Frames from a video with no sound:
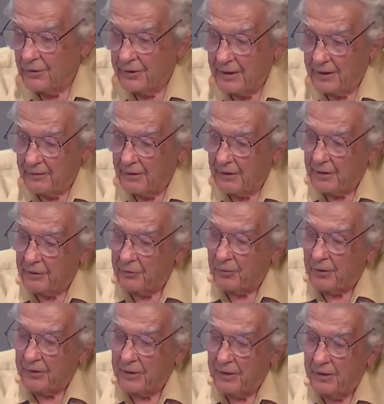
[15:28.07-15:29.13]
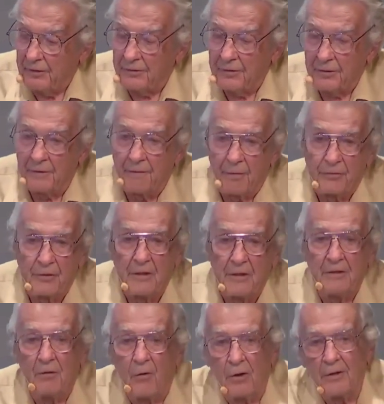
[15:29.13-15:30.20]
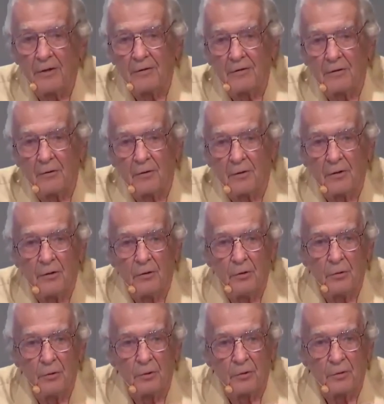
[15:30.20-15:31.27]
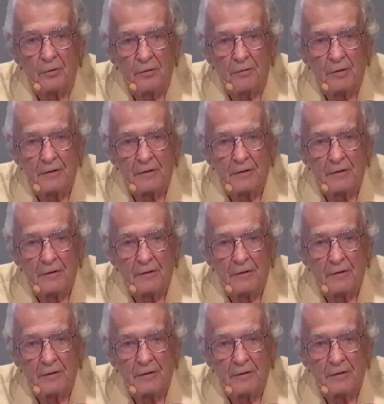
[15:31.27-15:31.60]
So here's another one. See, all this you can do,